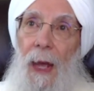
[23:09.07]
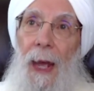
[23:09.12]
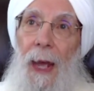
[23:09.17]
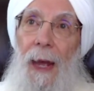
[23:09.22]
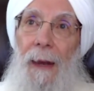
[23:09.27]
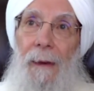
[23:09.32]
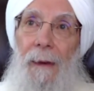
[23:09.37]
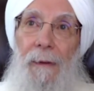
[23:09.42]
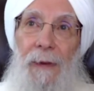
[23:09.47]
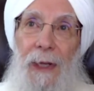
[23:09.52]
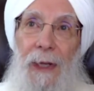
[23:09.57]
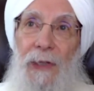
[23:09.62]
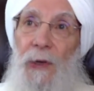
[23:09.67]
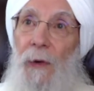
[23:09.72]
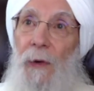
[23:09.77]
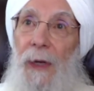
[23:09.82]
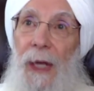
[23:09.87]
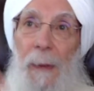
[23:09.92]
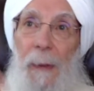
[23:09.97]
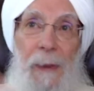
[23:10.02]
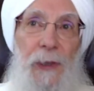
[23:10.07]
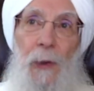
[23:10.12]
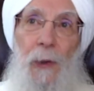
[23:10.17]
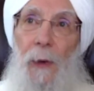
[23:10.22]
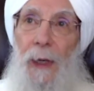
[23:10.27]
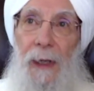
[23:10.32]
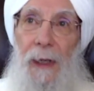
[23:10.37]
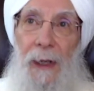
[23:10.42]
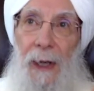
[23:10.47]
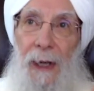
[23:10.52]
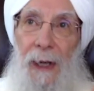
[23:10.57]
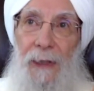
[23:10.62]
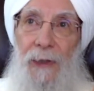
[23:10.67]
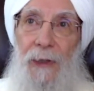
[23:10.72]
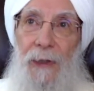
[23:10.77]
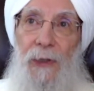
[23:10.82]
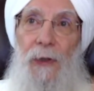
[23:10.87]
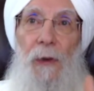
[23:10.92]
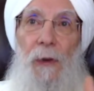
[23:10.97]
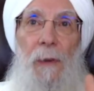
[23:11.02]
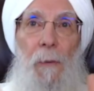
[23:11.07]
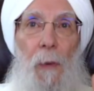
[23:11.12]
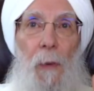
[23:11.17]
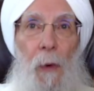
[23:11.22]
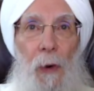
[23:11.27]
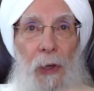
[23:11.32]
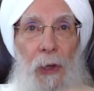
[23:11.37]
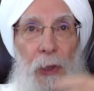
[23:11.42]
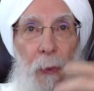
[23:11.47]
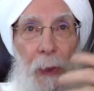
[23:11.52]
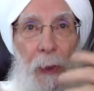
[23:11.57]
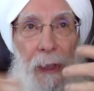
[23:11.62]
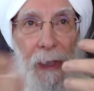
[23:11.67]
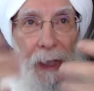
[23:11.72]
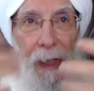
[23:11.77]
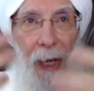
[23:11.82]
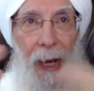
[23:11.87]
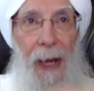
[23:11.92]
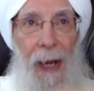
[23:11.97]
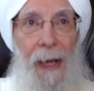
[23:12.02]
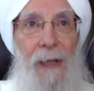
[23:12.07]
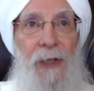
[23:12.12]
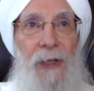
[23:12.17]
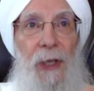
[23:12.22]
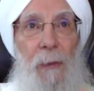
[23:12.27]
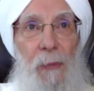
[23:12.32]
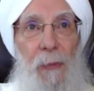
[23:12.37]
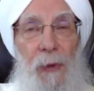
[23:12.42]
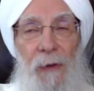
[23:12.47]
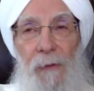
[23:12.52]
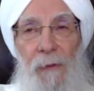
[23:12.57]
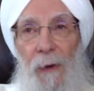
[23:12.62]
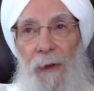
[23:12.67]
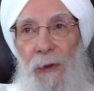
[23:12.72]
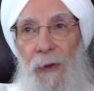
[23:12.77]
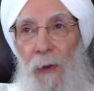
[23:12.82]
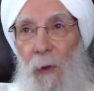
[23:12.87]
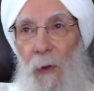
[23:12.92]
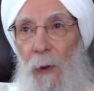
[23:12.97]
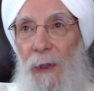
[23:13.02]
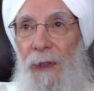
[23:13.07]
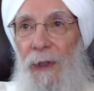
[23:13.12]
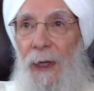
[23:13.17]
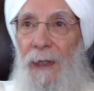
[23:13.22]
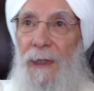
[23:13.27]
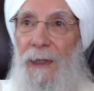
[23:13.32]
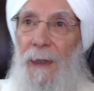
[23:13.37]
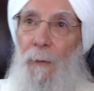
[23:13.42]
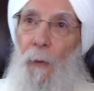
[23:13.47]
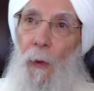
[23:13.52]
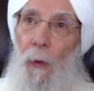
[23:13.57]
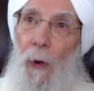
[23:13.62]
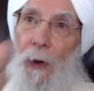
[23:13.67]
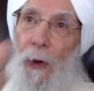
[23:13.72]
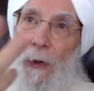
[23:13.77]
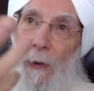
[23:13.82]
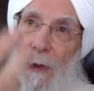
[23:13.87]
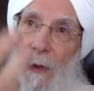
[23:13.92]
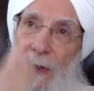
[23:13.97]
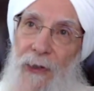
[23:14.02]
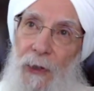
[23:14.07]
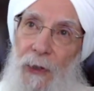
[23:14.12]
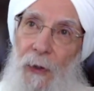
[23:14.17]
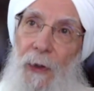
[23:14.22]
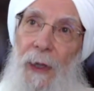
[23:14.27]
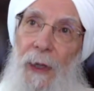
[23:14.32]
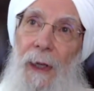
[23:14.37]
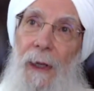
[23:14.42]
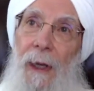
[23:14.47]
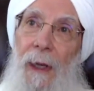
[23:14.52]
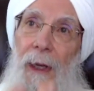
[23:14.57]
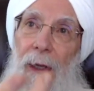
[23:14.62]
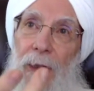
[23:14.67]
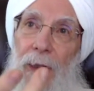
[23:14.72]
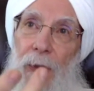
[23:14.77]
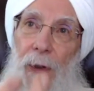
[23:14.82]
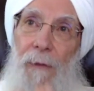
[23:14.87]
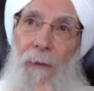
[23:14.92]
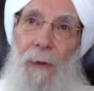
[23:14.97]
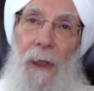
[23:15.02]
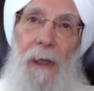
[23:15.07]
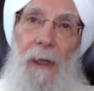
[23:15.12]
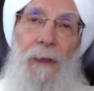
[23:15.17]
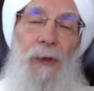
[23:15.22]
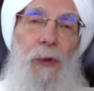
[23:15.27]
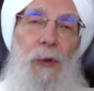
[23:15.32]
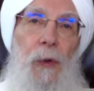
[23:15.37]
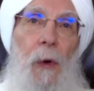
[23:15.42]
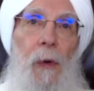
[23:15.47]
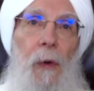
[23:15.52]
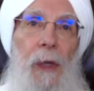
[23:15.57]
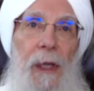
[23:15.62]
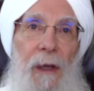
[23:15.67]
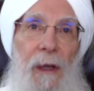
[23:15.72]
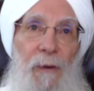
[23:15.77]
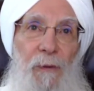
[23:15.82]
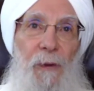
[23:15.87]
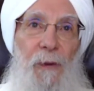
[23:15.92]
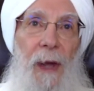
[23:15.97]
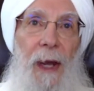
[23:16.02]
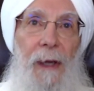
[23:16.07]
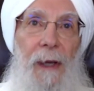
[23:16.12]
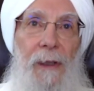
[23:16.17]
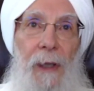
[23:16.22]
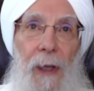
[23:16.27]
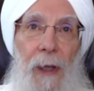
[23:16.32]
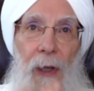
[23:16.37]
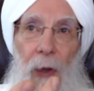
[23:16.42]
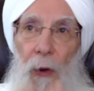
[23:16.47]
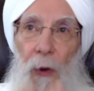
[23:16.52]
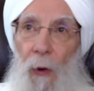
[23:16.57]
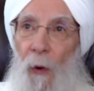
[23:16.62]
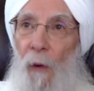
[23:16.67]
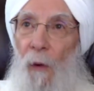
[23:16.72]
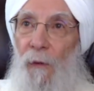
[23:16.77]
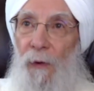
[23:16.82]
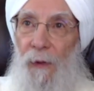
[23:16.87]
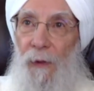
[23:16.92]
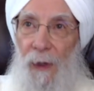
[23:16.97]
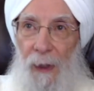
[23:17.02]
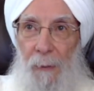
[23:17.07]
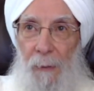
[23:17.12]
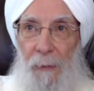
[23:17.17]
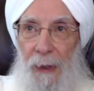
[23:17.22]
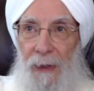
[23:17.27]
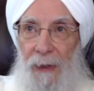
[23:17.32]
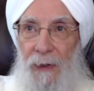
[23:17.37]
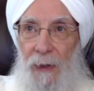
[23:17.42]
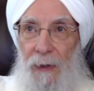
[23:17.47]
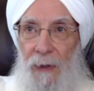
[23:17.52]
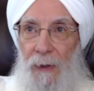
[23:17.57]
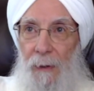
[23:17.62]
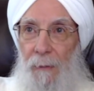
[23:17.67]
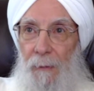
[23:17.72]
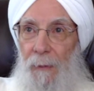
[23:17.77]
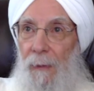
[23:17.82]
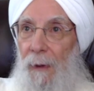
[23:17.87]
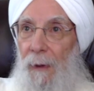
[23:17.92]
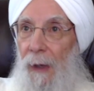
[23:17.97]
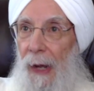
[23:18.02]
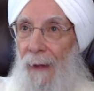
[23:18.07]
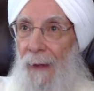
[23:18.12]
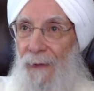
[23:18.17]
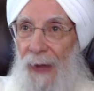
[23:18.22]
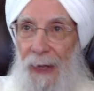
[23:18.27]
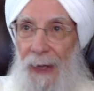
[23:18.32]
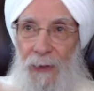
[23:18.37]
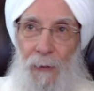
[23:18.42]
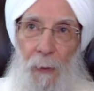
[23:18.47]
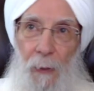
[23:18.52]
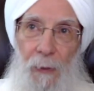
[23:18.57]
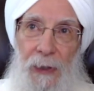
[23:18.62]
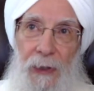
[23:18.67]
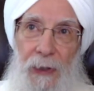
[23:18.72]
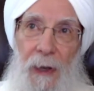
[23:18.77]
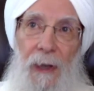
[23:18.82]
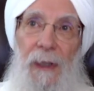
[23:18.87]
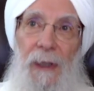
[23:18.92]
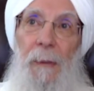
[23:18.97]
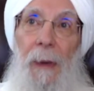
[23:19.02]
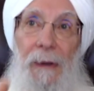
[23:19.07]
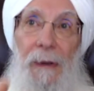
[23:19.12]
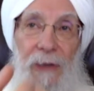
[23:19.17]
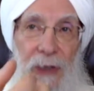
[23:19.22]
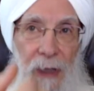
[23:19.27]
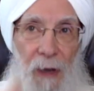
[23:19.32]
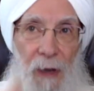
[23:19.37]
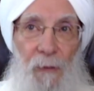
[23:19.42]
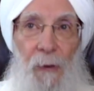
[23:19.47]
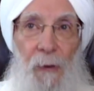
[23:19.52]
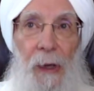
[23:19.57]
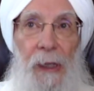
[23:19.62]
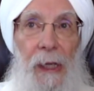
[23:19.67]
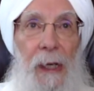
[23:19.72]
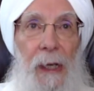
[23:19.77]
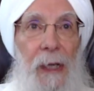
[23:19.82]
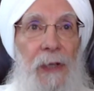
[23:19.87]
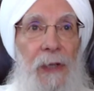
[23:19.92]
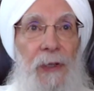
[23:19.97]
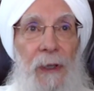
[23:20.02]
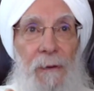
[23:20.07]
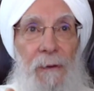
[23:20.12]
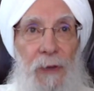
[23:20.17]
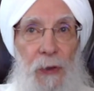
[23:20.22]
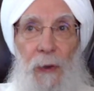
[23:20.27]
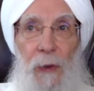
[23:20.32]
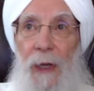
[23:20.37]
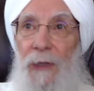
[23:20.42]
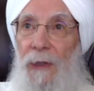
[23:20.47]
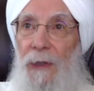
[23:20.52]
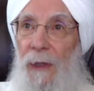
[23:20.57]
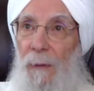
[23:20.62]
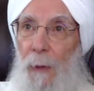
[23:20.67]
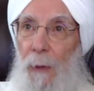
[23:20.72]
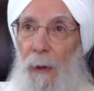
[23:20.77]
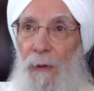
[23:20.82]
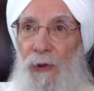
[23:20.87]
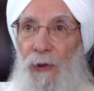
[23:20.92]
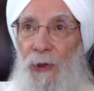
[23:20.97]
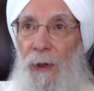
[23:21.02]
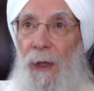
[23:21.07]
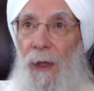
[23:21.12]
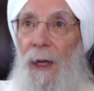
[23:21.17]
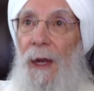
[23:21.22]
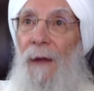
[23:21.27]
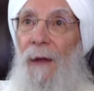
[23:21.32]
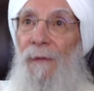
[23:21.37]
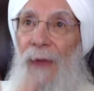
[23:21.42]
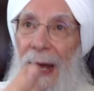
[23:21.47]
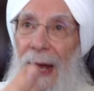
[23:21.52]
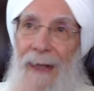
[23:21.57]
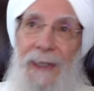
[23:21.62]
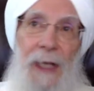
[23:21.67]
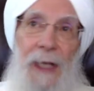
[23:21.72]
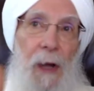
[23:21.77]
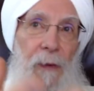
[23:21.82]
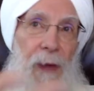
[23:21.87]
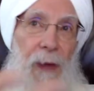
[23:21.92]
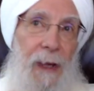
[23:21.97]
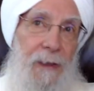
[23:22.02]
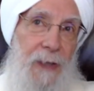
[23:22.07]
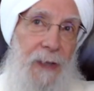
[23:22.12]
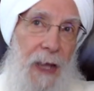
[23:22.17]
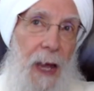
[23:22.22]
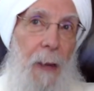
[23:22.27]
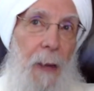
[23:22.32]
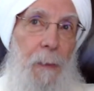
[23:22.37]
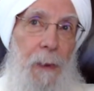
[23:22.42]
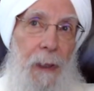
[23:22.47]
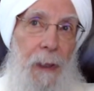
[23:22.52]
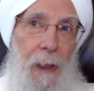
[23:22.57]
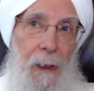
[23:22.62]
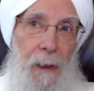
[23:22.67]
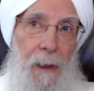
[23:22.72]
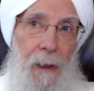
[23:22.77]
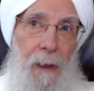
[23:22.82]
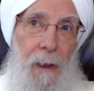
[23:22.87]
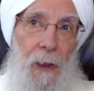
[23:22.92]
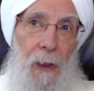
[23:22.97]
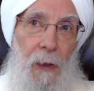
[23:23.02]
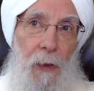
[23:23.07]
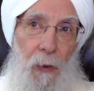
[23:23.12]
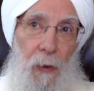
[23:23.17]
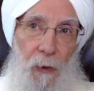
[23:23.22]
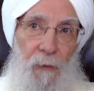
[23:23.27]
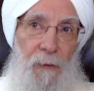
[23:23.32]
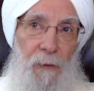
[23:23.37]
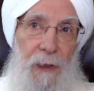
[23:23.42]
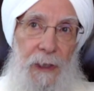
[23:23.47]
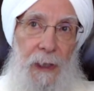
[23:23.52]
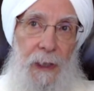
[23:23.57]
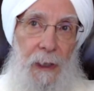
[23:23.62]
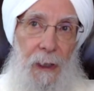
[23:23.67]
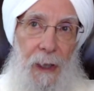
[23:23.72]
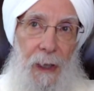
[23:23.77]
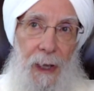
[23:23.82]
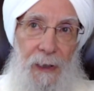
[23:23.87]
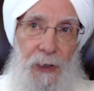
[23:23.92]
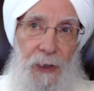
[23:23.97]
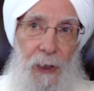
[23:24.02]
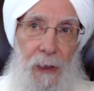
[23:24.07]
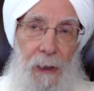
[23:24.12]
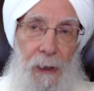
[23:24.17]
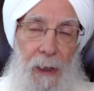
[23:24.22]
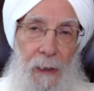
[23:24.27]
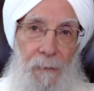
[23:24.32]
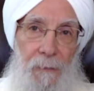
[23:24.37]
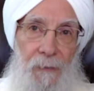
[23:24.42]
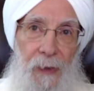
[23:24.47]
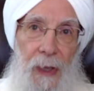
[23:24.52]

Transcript: And these are inhibitory connections. So the more you engage the prefrontal cortex, the more you're exerting sort of a controlling effect over the limbic system. And that's what we talked about, self-regulation of stress and emotion. That's how that's happening neurophysiologically.